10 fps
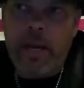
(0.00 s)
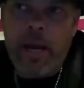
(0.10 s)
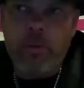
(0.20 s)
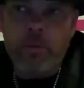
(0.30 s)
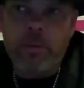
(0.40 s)

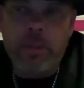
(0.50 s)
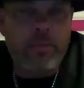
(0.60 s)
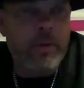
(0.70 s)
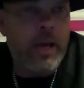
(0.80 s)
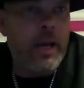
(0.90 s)
I was
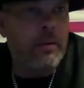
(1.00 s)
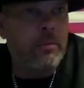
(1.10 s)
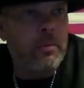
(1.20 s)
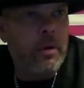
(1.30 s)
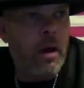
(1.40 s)
living on,
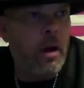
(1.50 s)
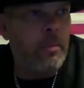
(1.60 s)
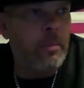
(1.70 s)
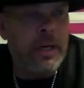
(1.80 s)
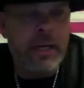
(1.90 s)

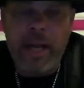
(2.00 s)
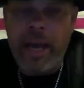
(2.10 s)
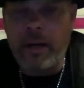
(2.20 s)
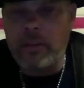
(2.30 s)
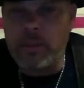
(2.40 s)
and it
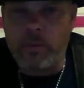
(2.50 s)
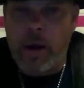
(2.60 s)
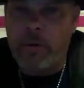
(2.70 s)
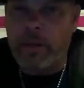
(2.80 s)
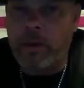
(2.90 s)
had
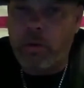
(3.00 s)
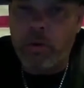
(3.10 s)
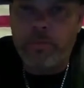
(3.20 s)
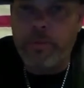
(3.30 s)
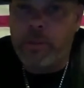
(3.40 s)
surrounding
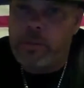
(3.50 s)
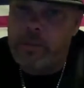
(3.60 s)
cornfields.